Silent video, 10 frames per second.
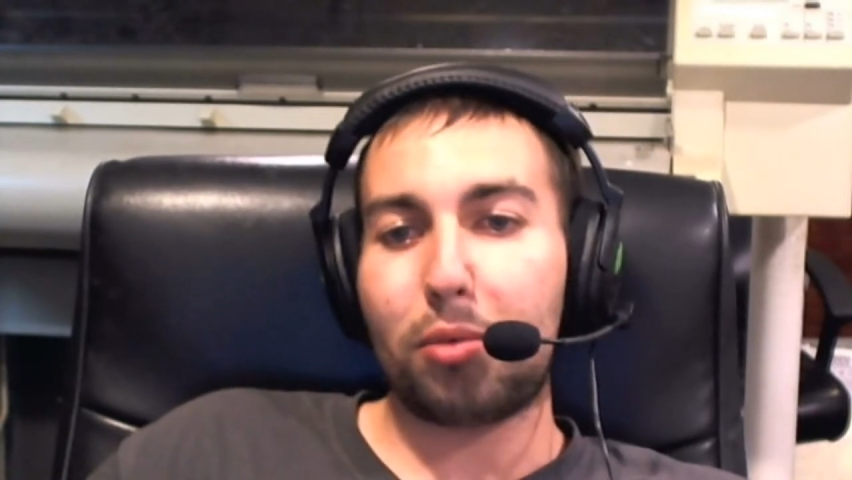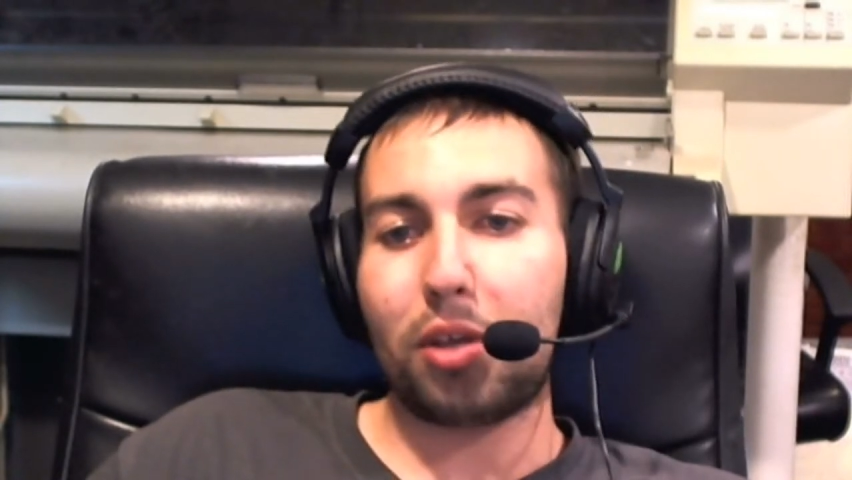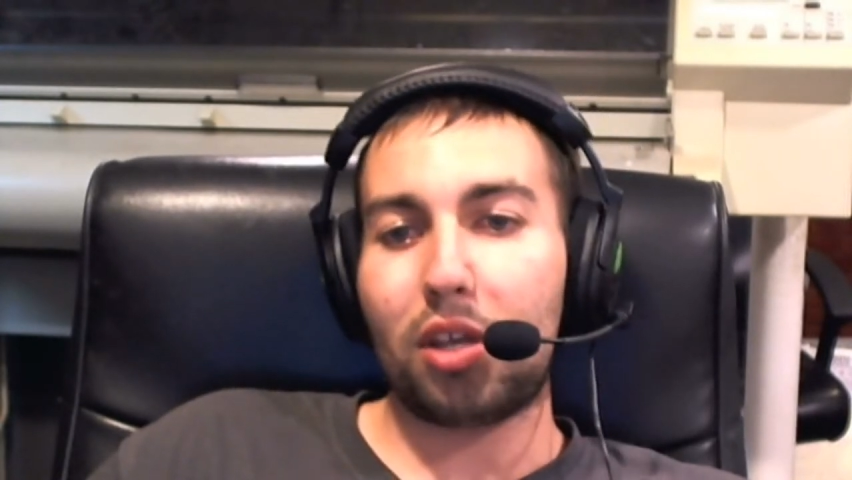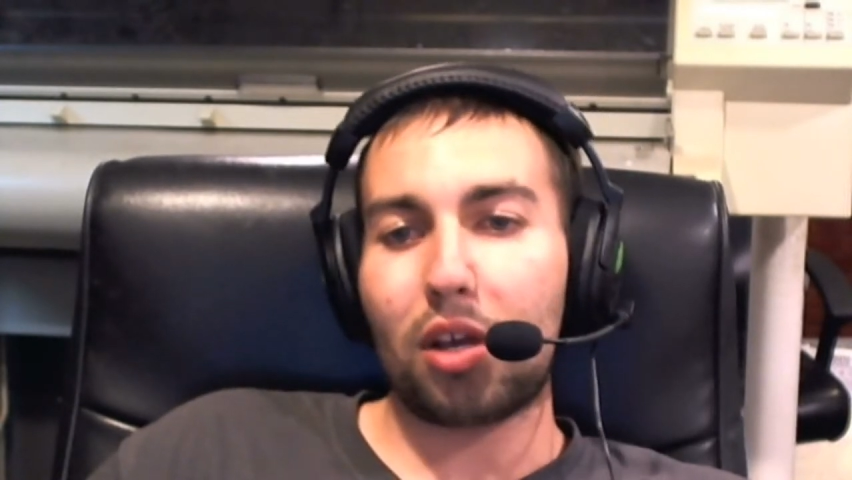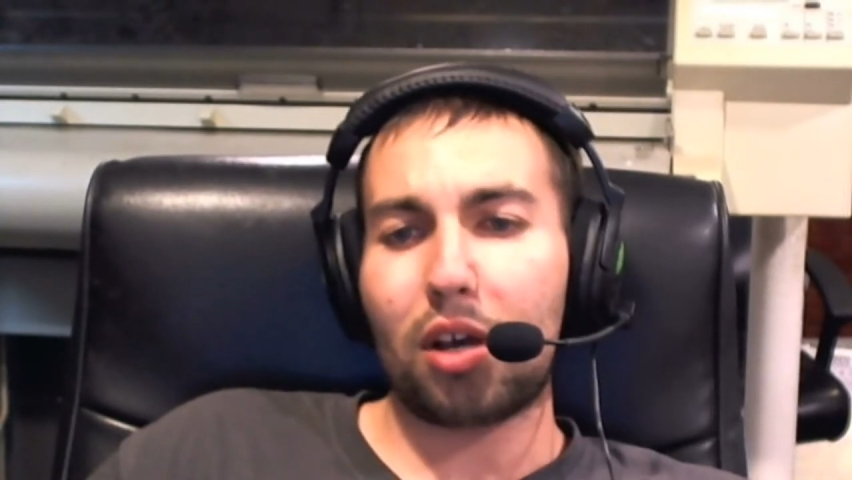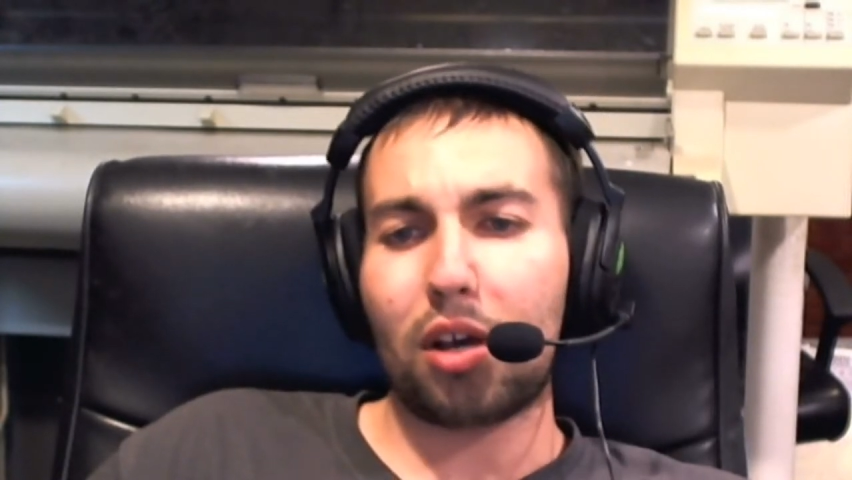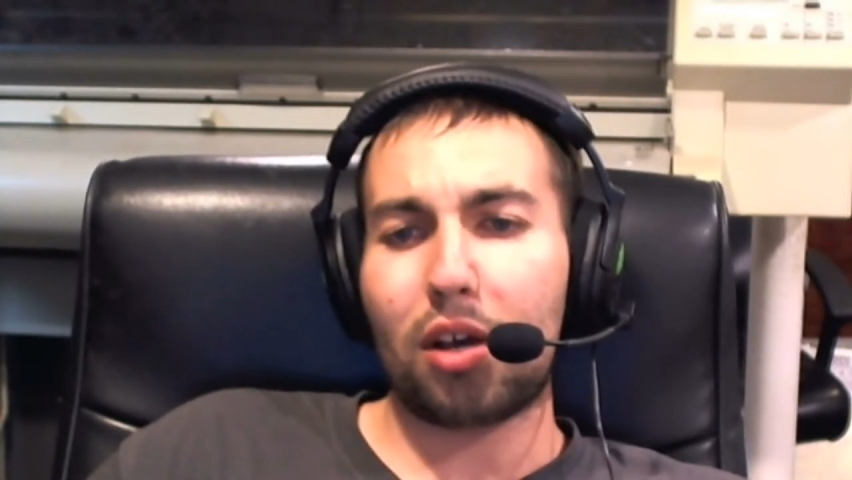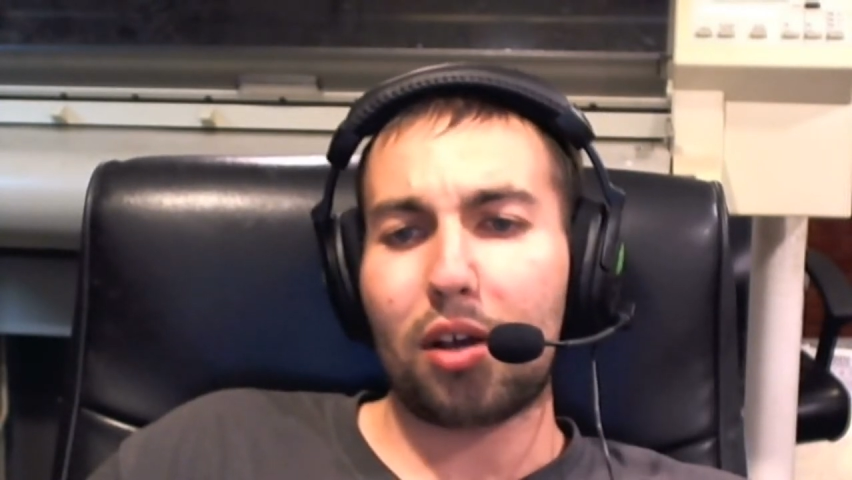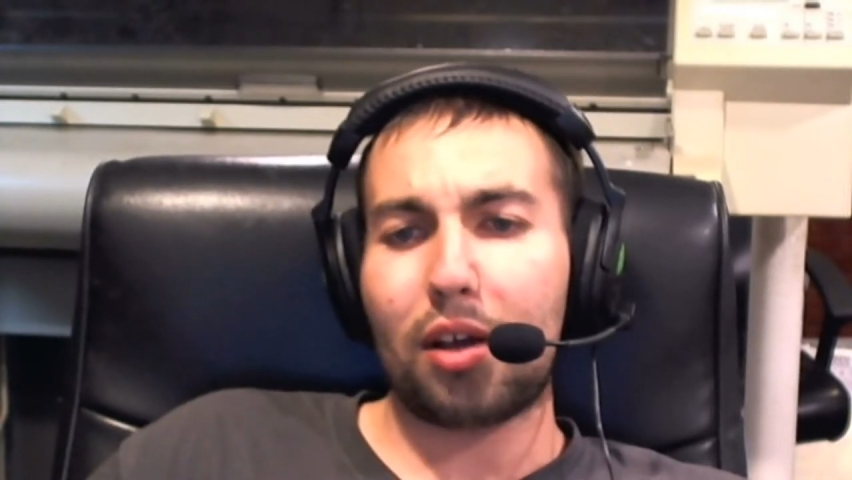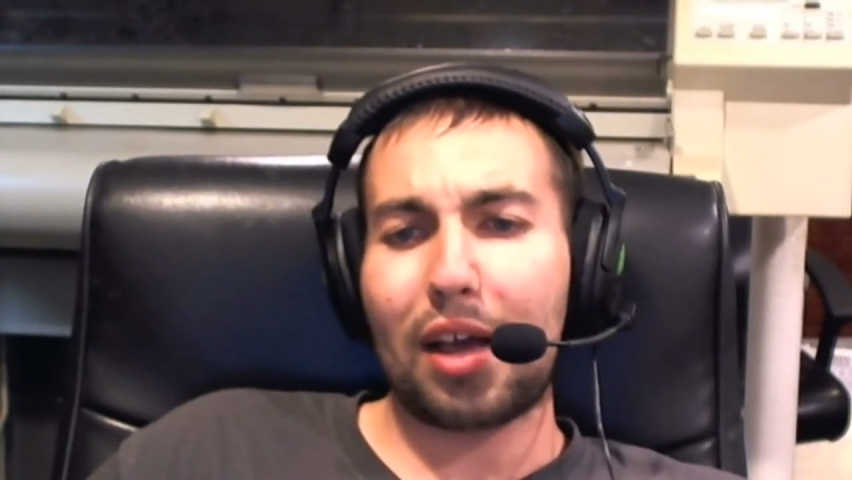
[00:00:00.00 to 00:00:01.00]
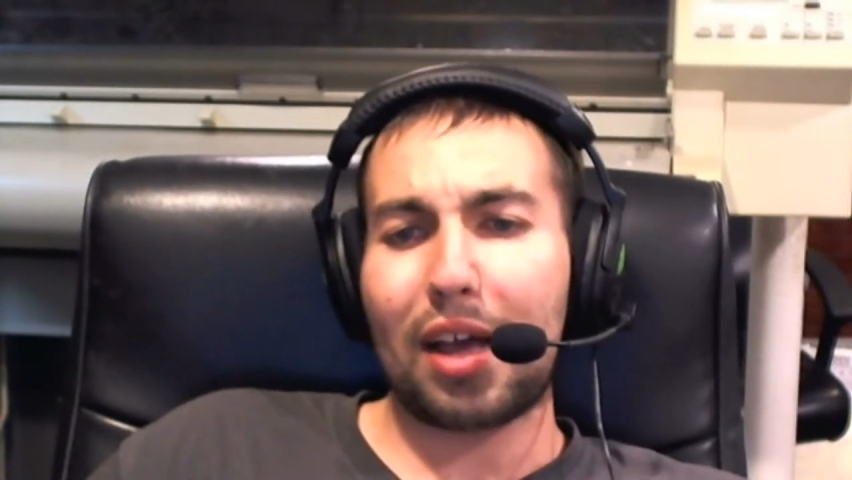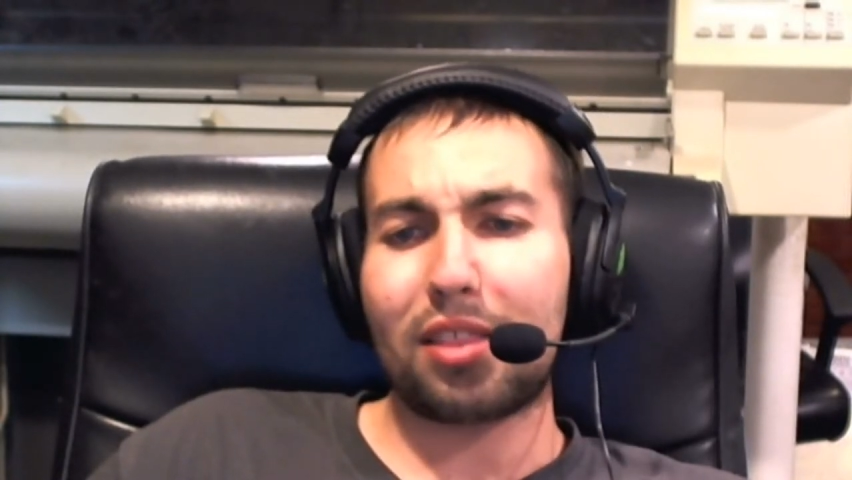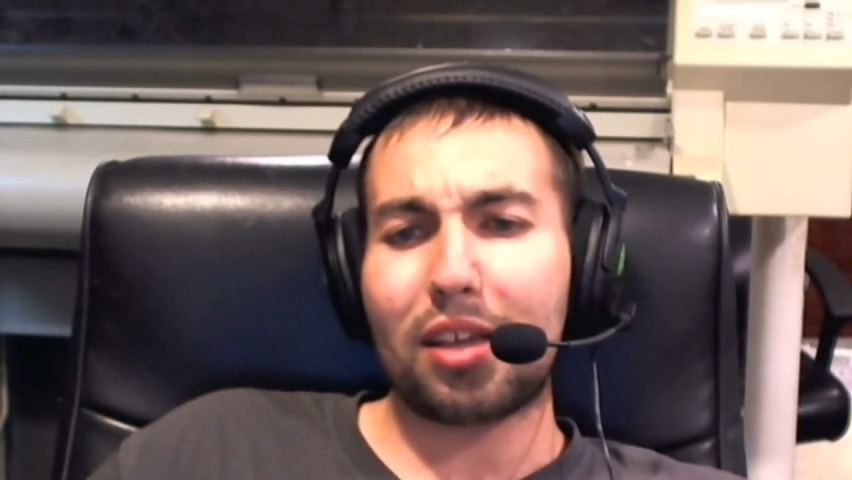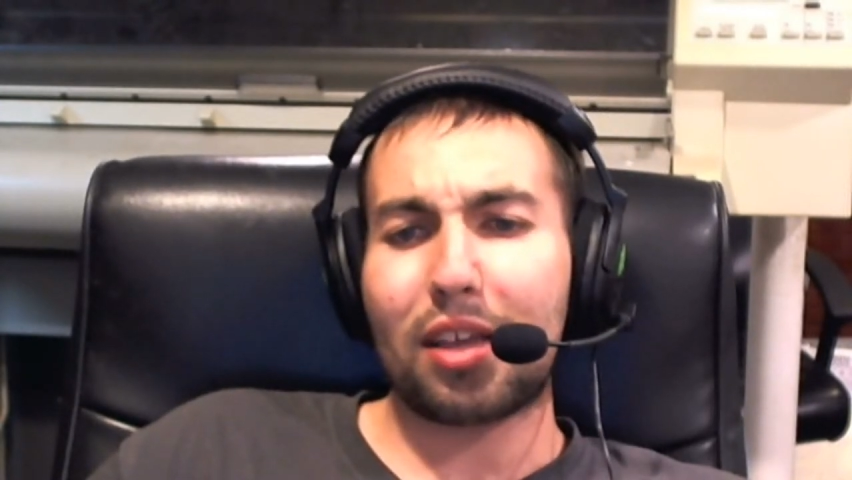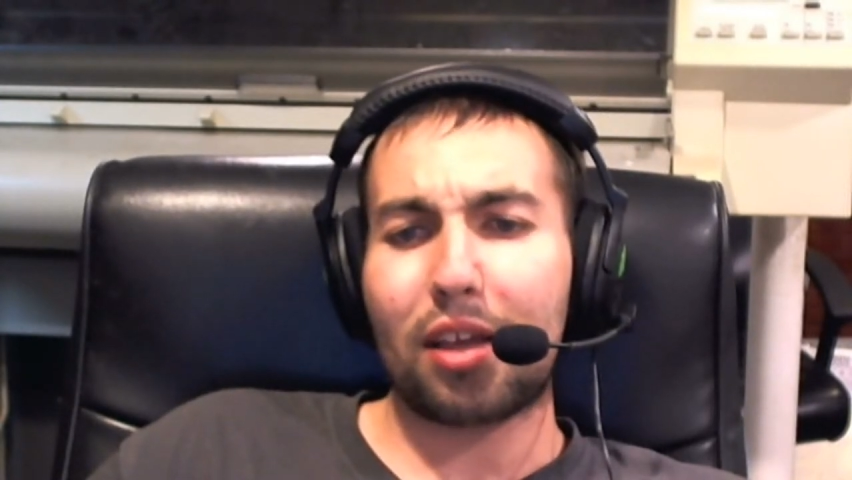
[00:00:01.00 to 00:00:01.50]
to be, uh, I
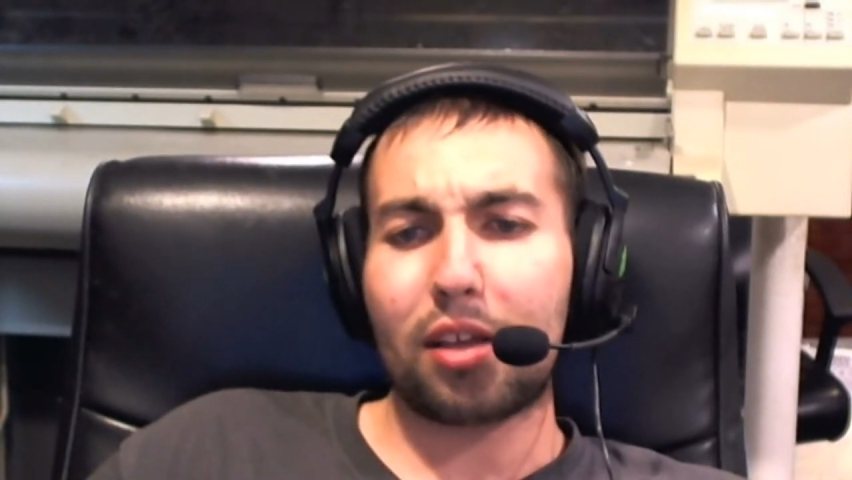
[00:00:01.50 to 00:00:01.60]
think,